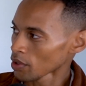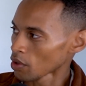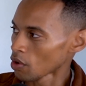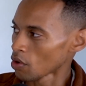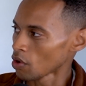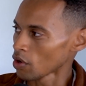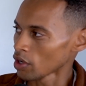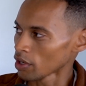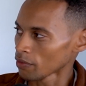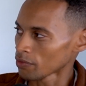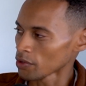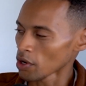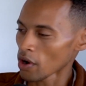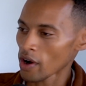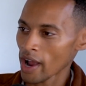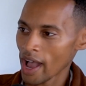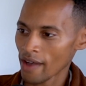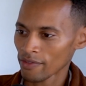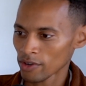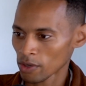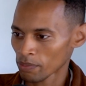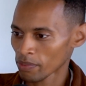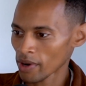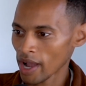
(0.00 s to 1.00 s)
Or if you're
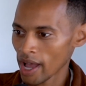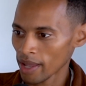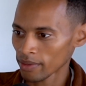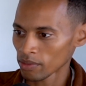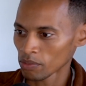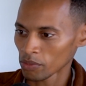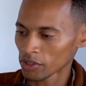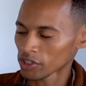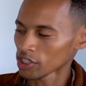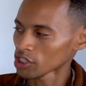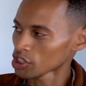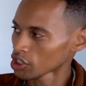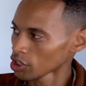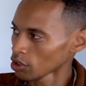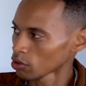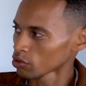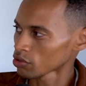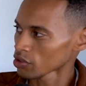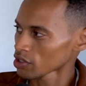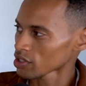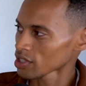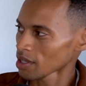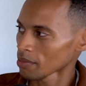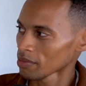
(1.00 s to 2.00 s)
having a problem with the
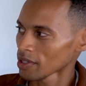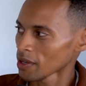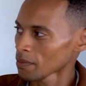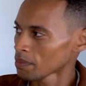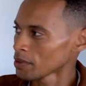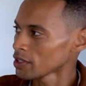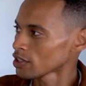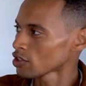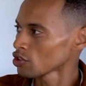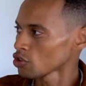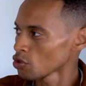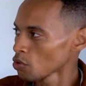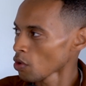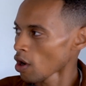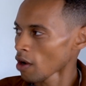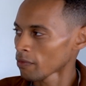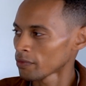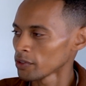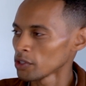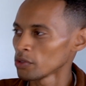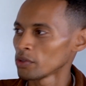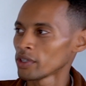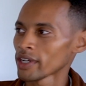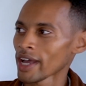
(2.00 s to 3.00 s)
children or something, they're pissing you off,
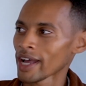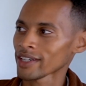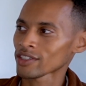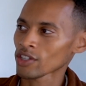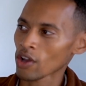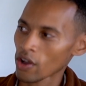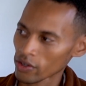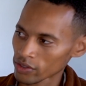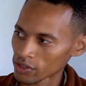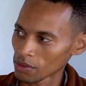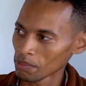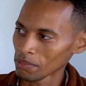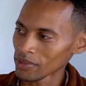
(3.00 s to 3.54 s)
for you to not talk to